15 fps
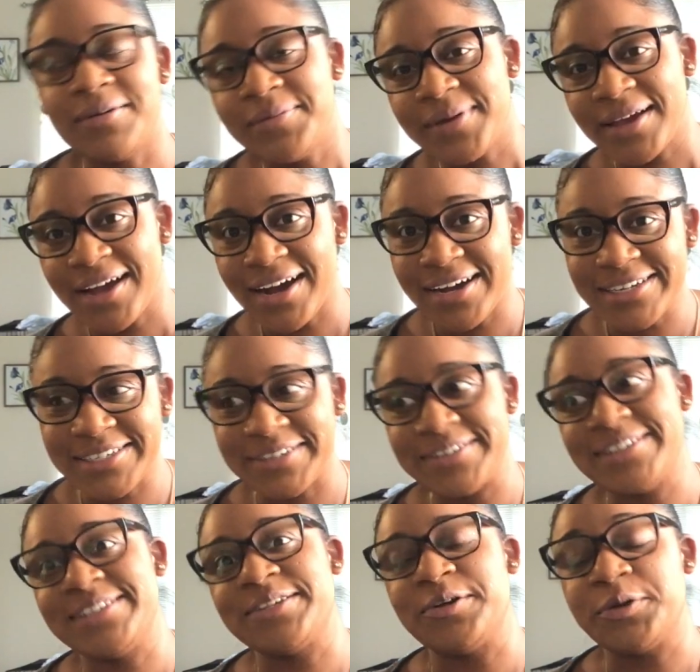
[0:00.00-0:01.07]
oh my gosh, how
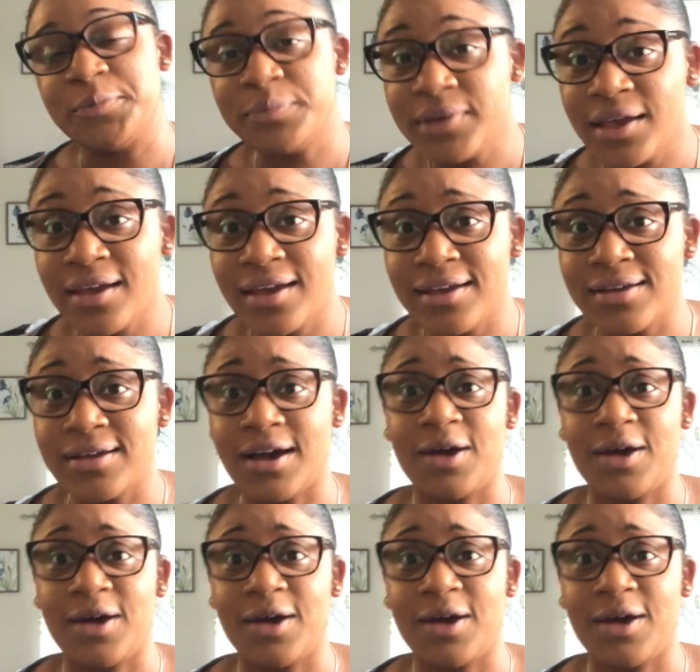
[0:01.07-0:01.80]
is this gonna be?